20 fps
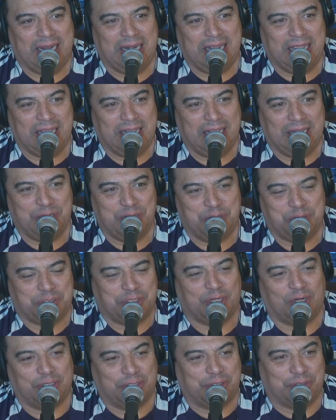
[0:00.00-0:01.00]
and then
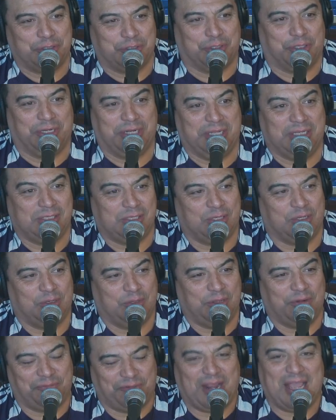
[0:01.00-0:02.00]
you start your journey.
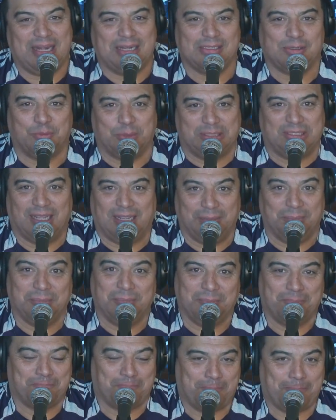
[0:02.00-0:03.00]
So your flight is at what time?